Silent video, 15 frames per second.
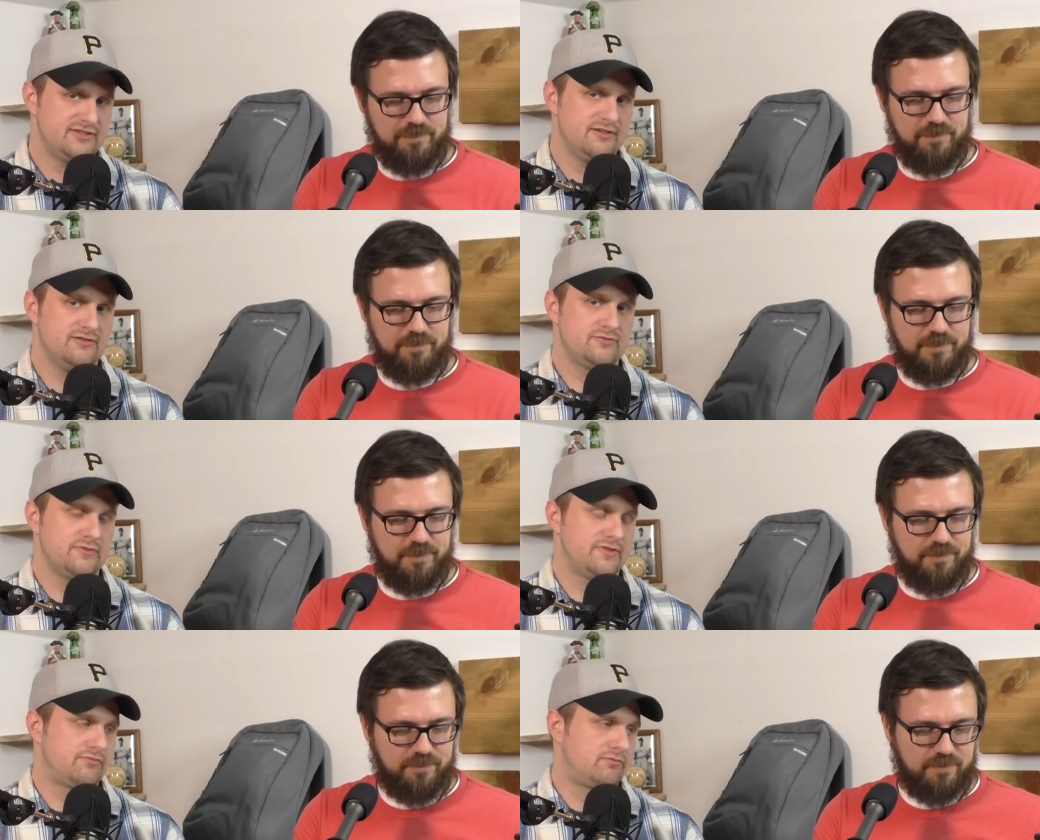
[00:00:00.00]

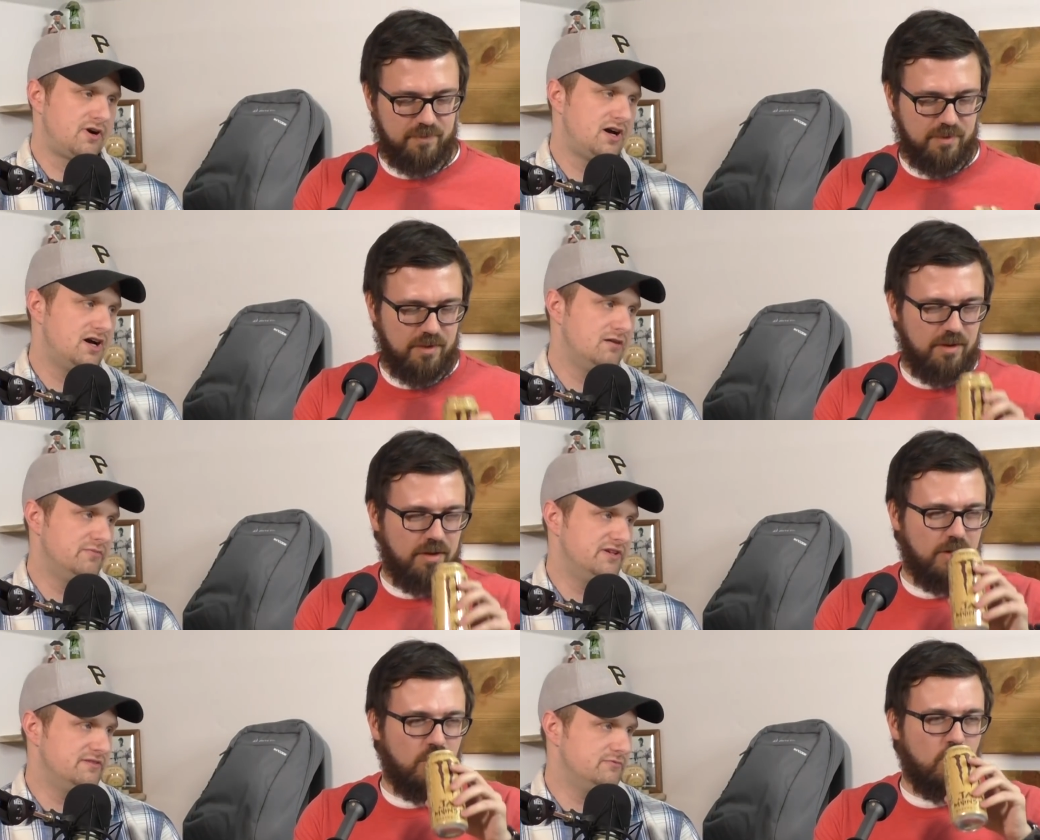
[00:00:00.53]
Speaker 1: shows with
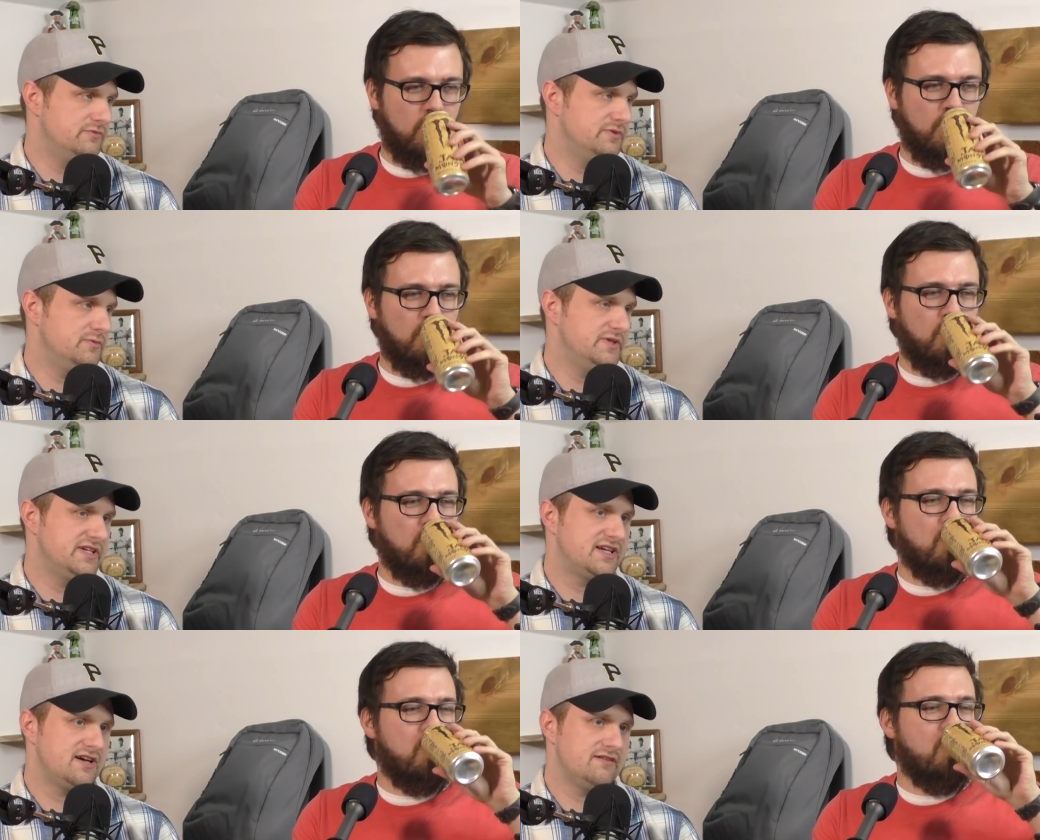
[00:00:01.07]
Rob and
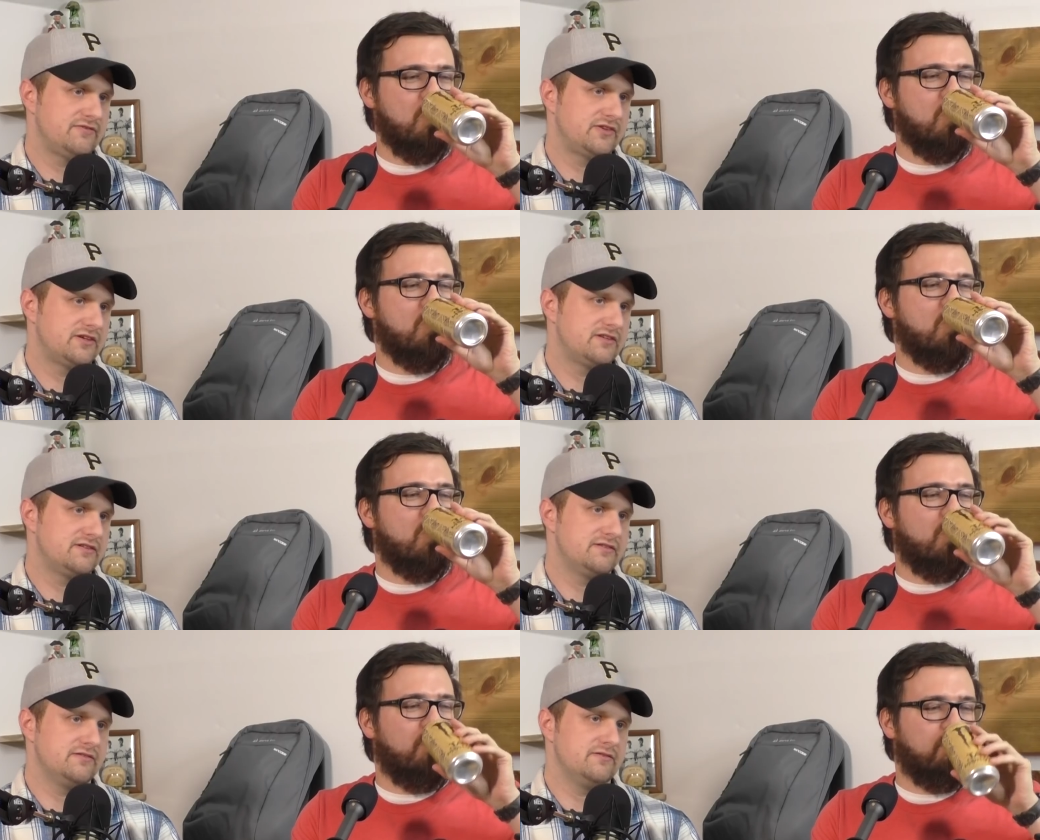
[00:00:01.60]
we
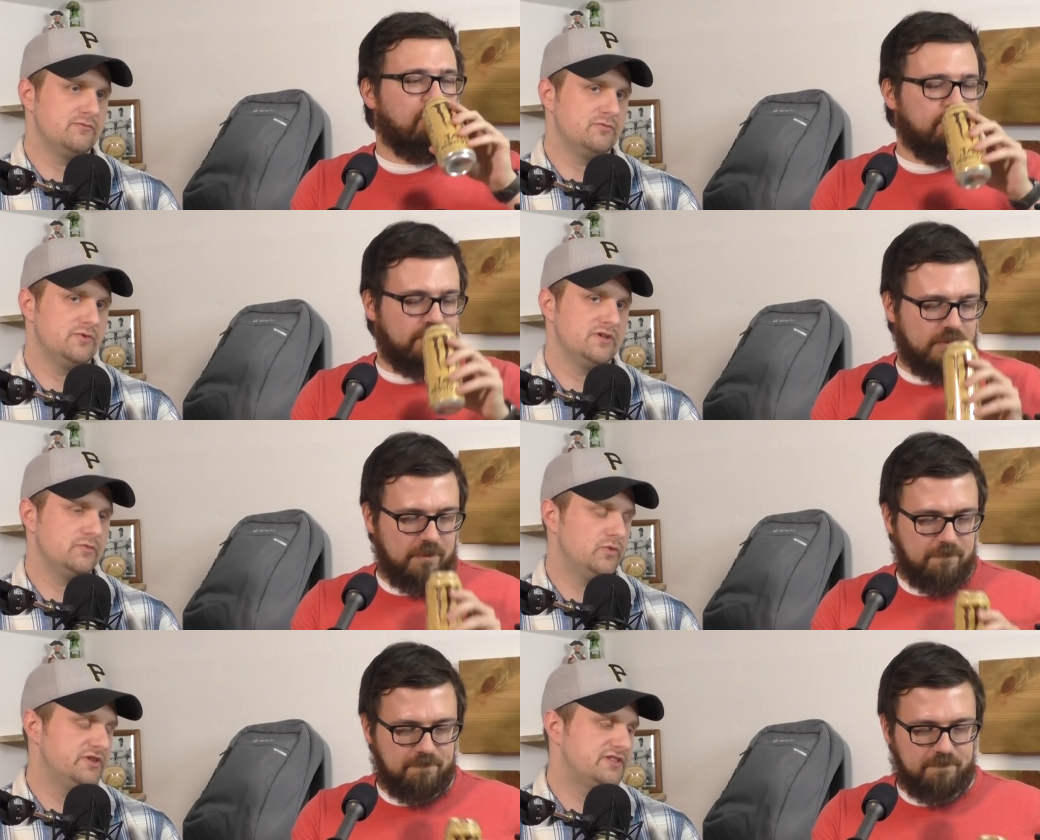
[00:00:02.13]
cover
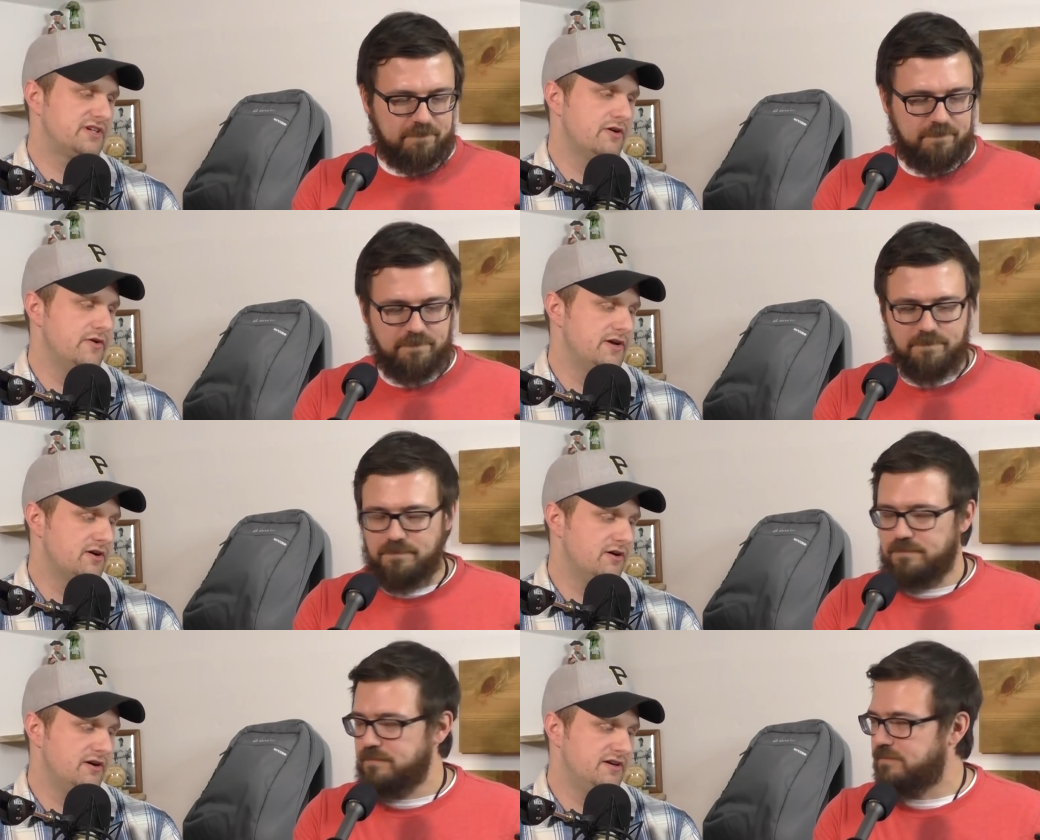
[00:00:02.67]
what's
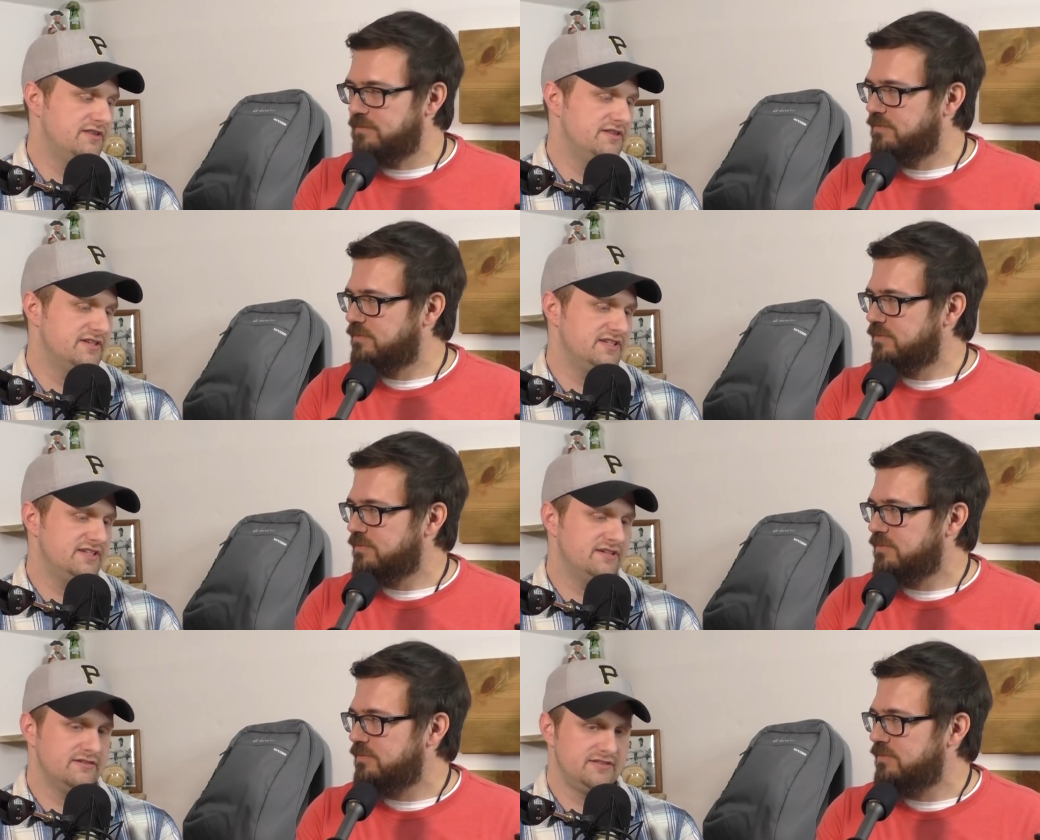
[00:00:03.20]
going on in
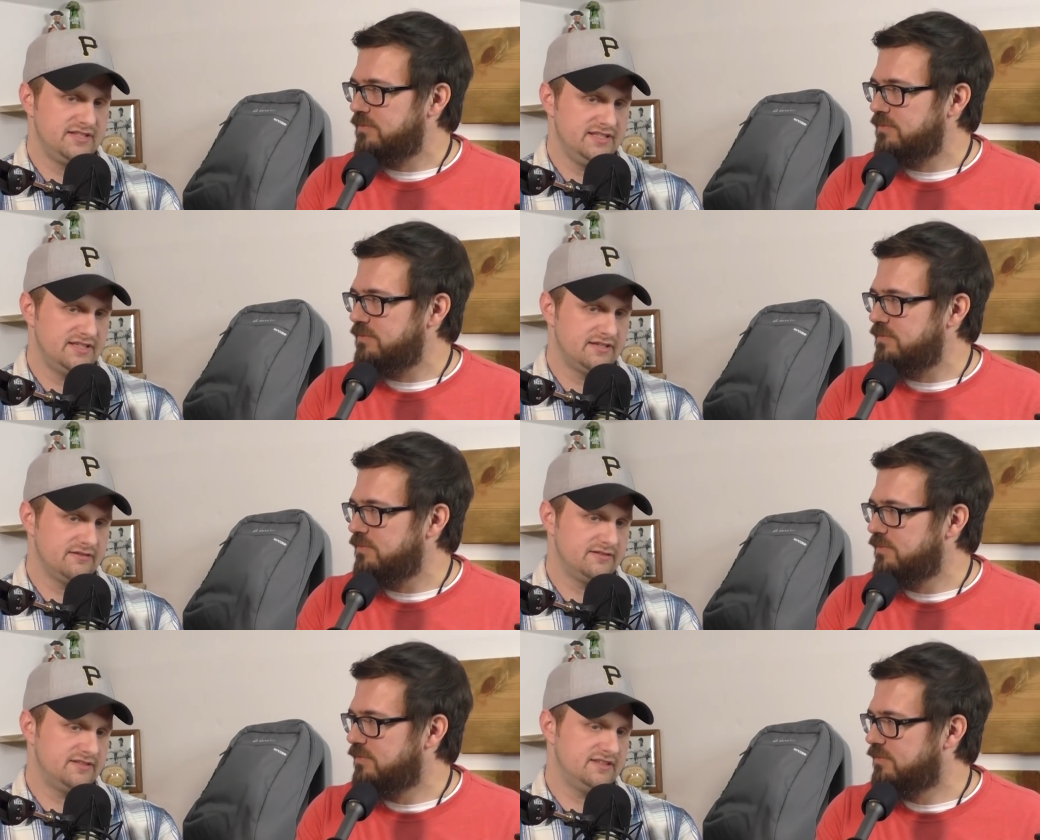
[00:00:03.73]
the EOS
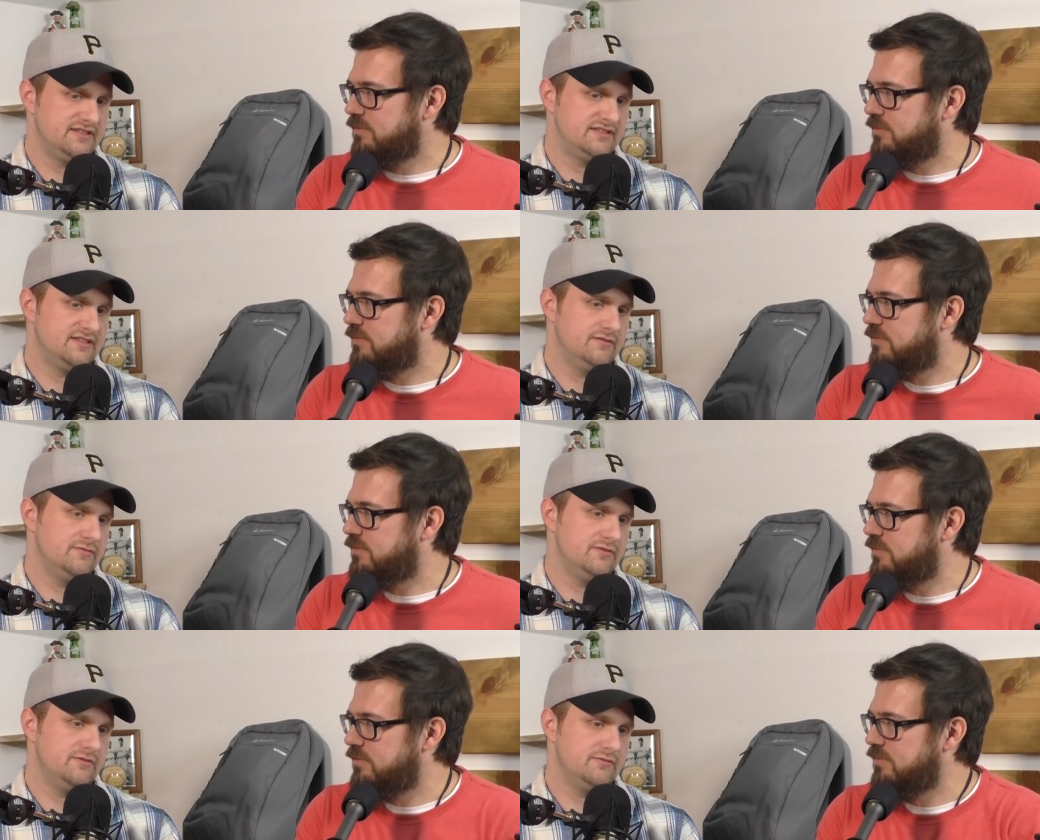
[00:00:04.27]

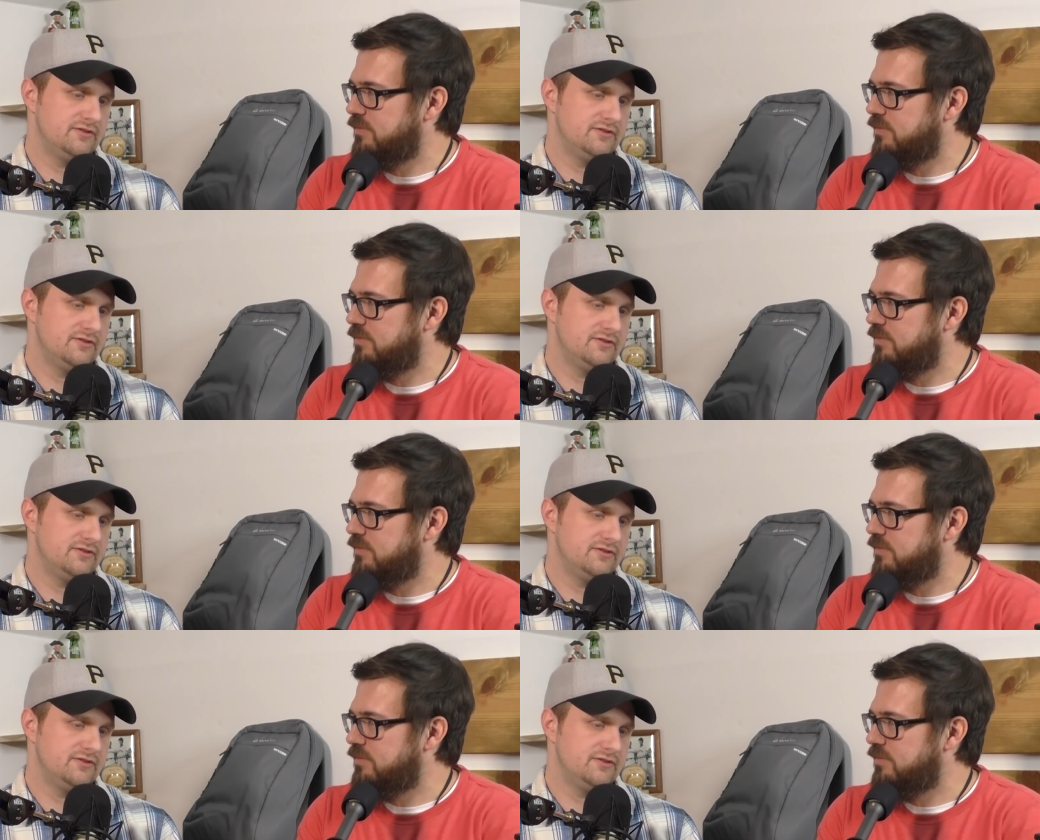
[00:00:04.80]
ecosystem.